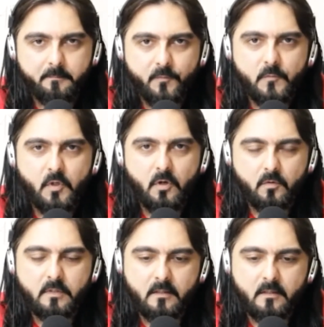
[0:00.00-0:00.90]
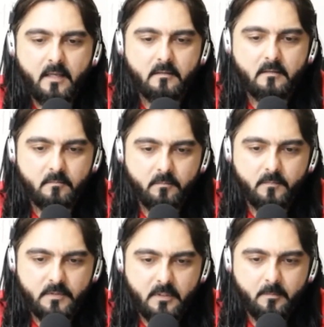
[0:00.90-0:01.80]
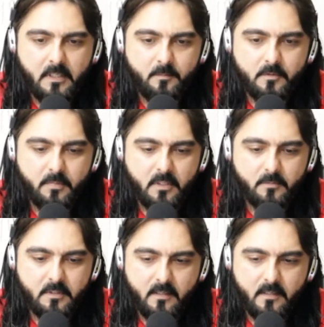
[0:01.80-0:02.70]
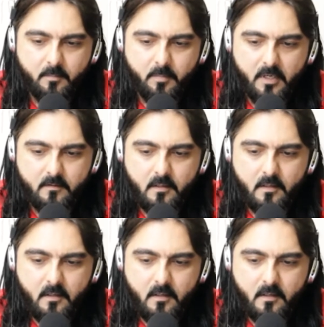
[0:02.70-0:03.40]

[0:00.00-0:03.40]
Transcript: So that sometimes becomes an anti-pattern.